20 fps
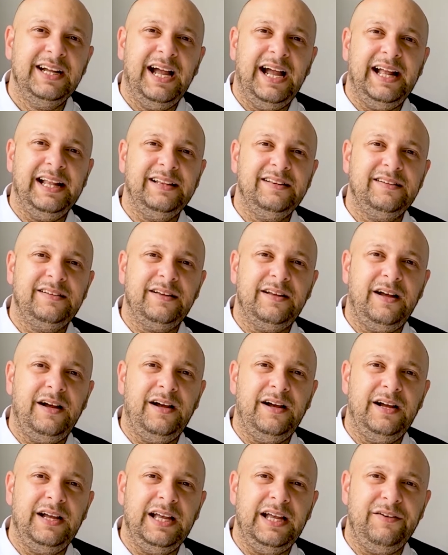And
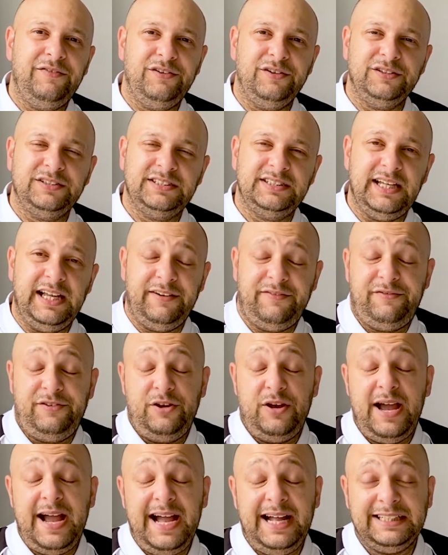if
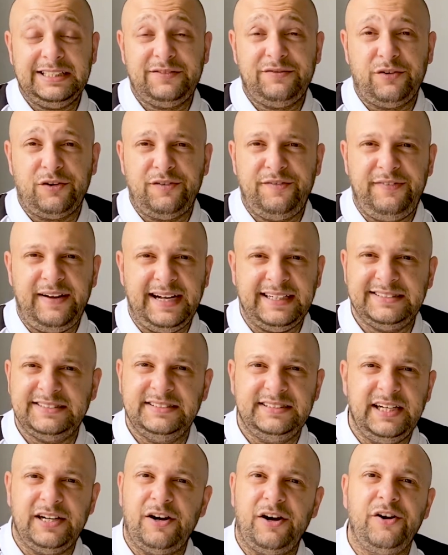you ask for facts,
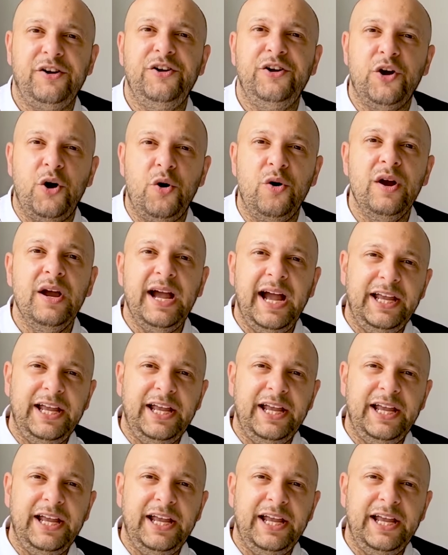there are no.